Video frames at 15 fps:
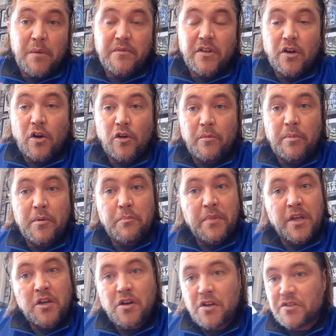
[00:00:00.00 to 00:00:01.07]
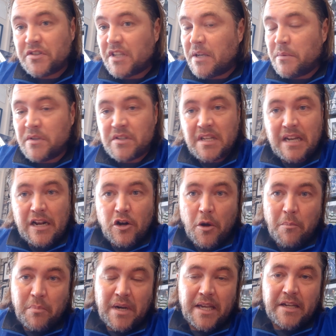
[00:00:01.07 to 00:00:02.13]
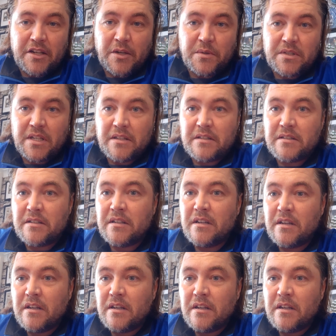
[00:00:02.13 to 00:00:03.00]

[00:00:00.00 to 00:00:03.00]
out of the club because he was a complete nuisance.